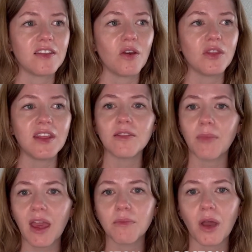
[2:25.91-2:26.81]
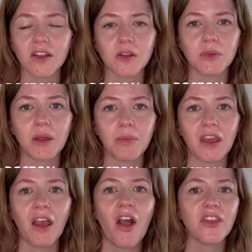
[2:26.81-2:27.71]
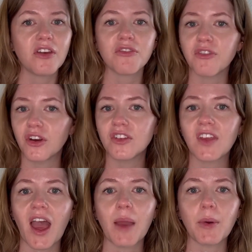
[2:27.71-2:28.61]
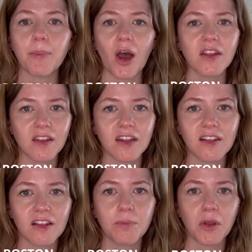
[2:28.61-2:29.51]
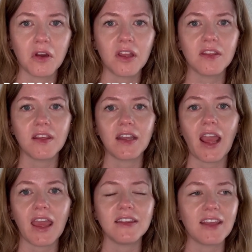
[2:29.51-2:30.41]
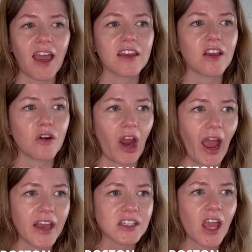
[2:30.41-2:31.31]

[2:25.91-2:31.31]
so this might possibly be the first time Boston is experiencing a tech crash.